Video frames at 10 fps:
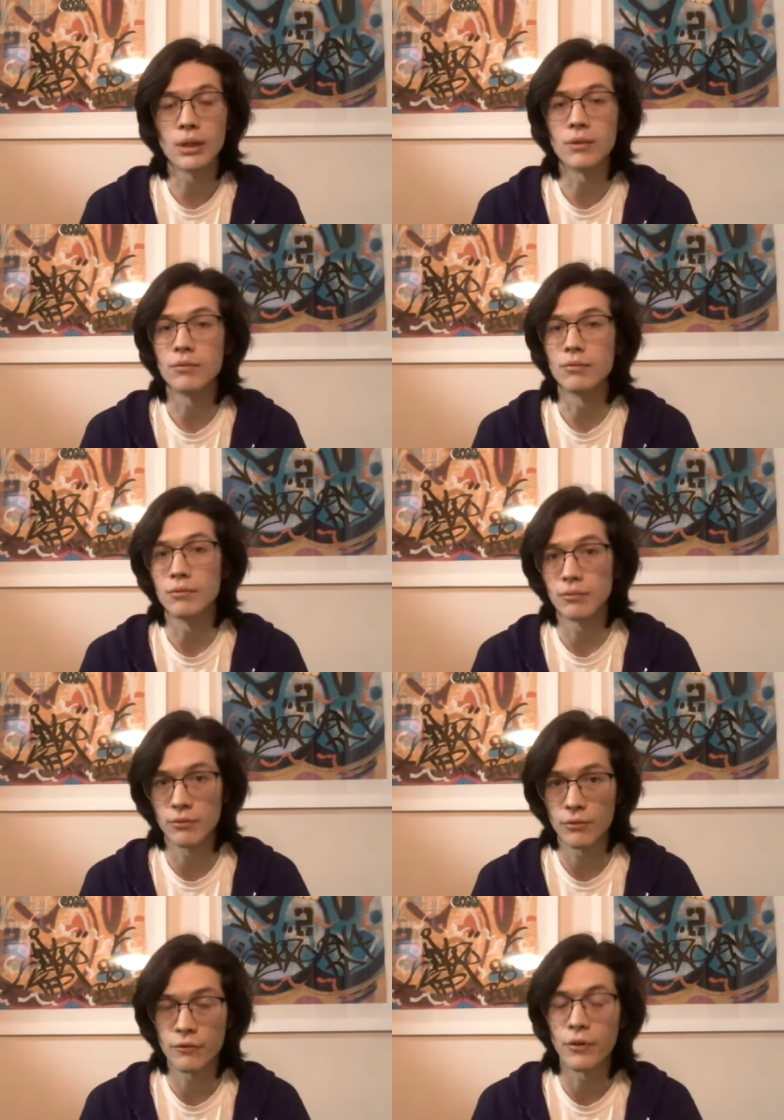can
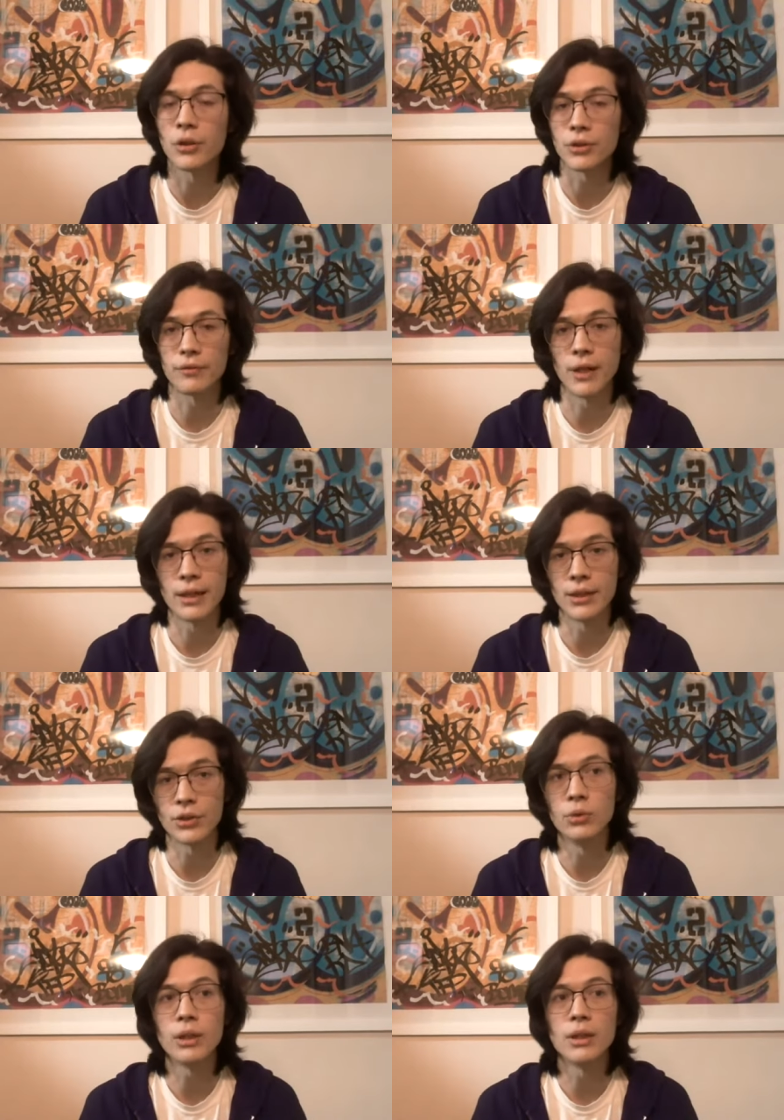falsify this,
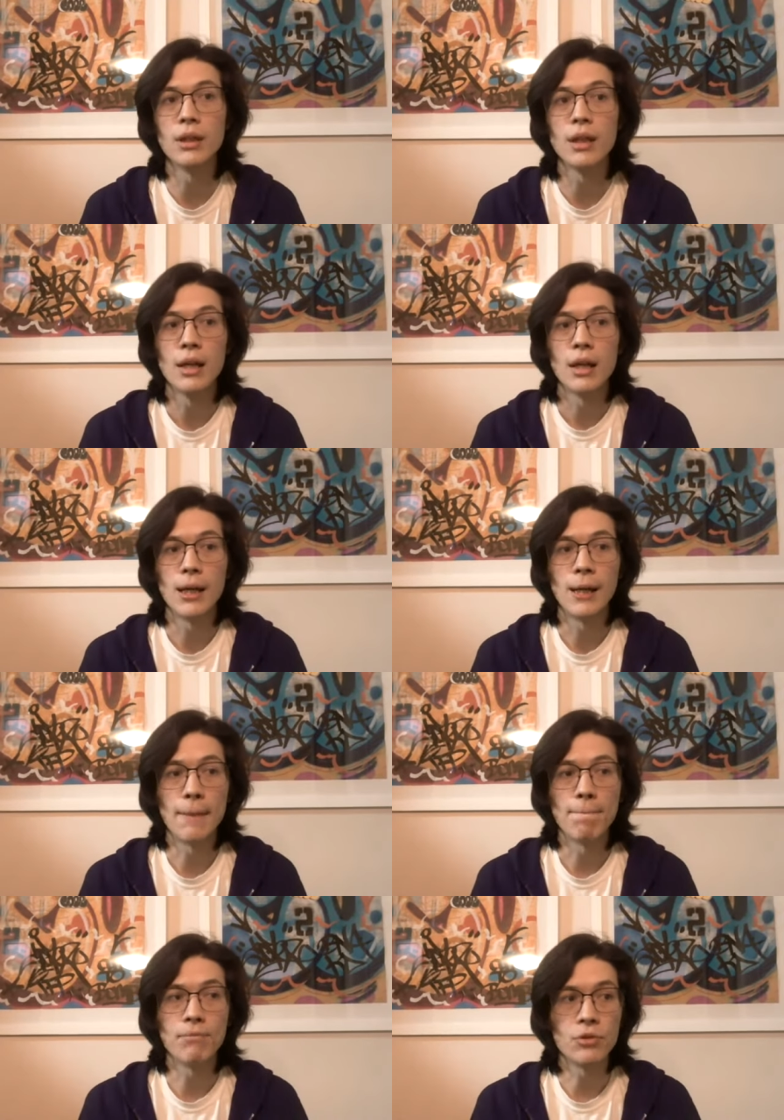who can
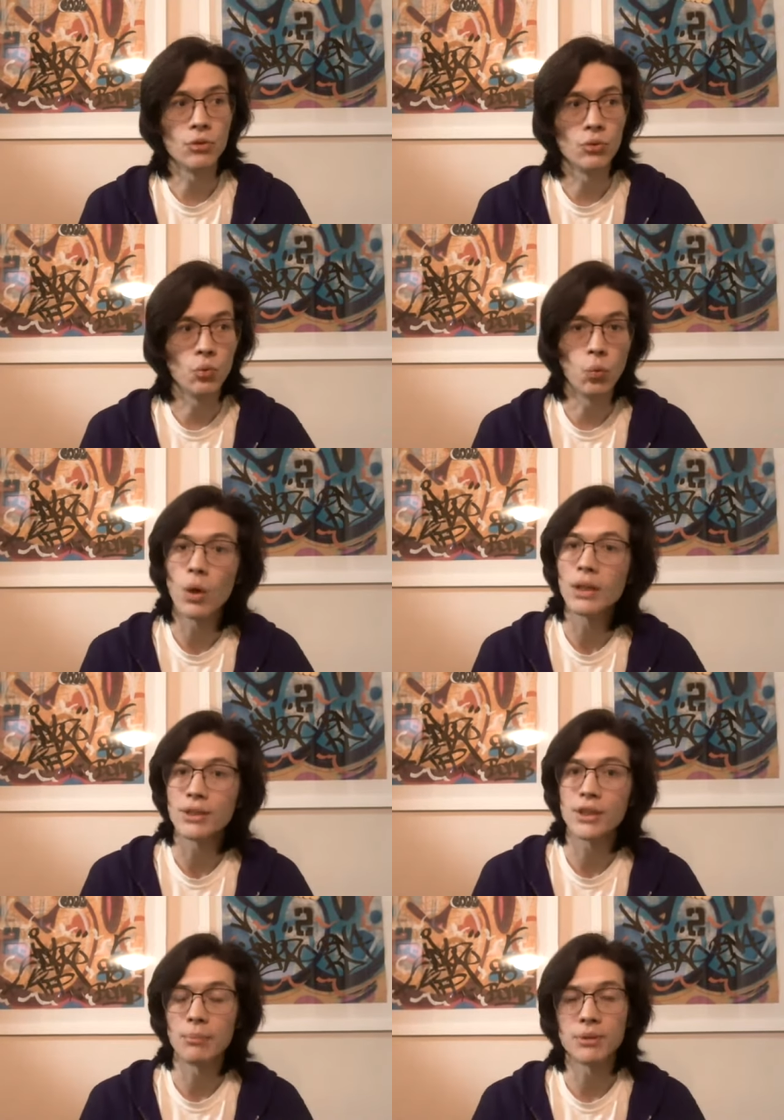do one
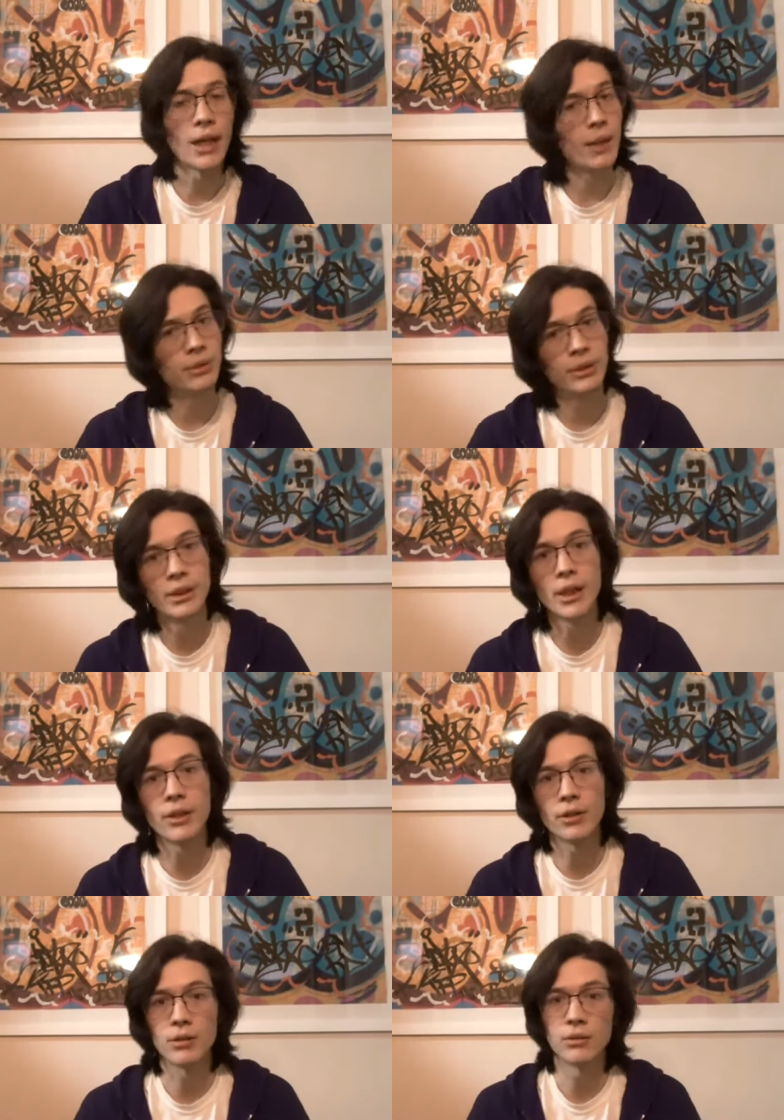sometimes and the
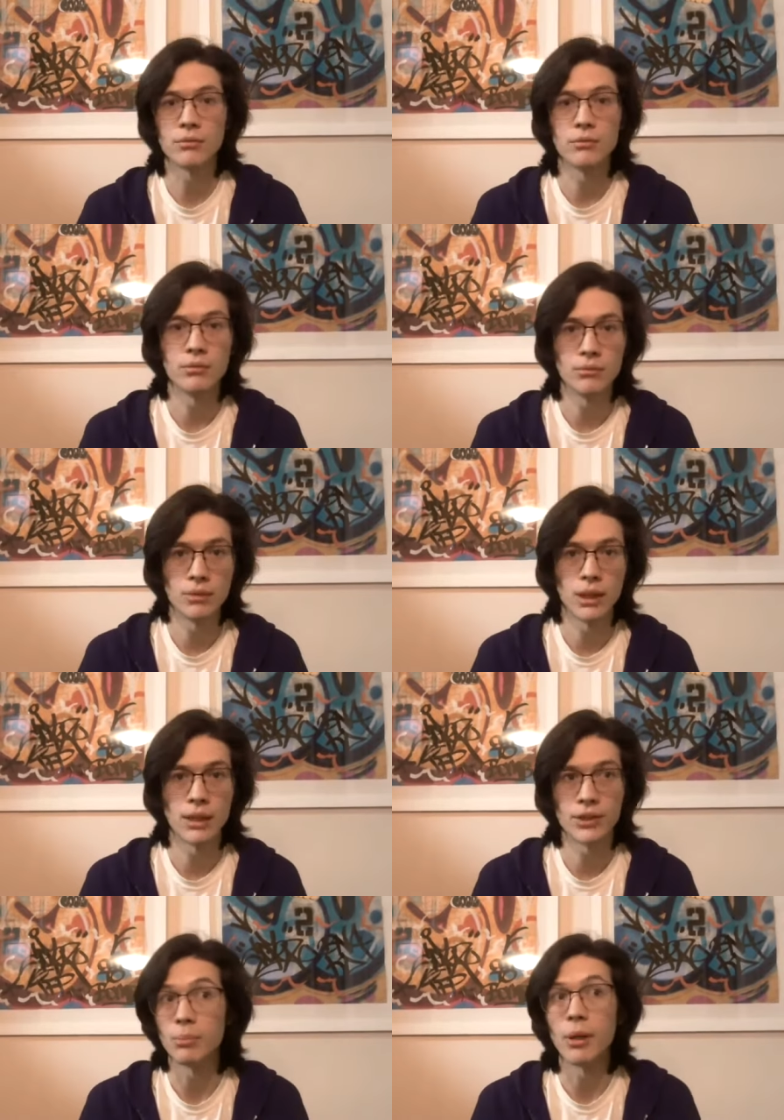other
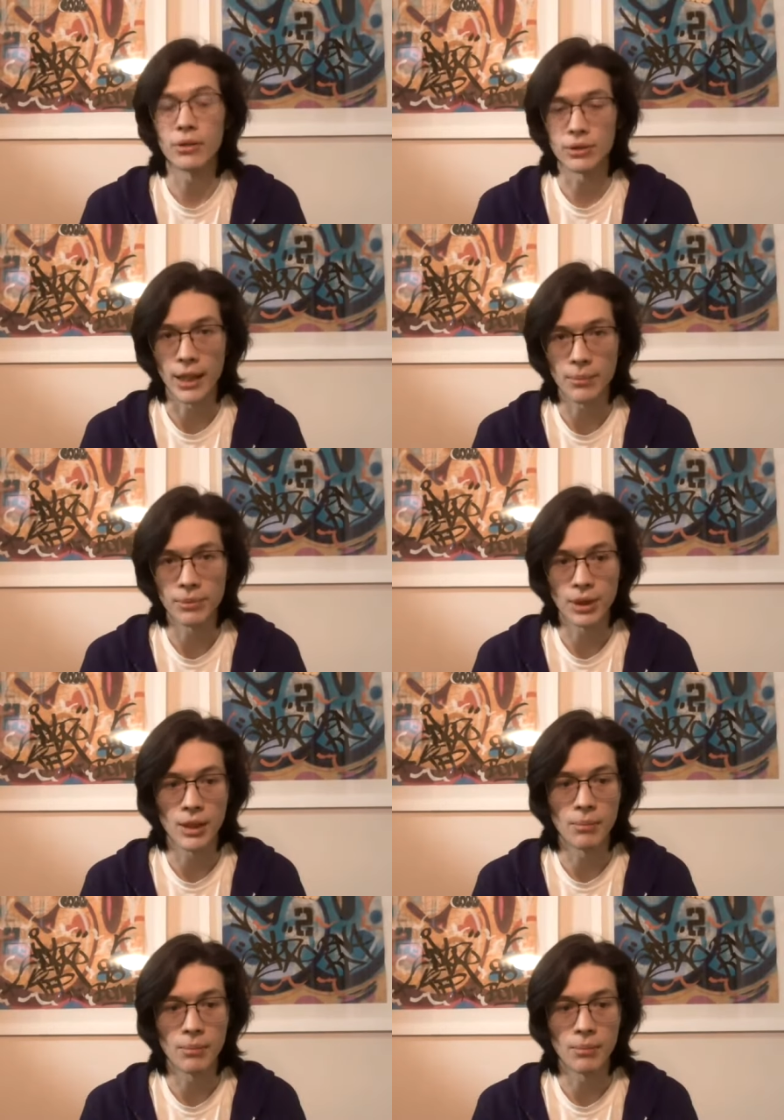some other times.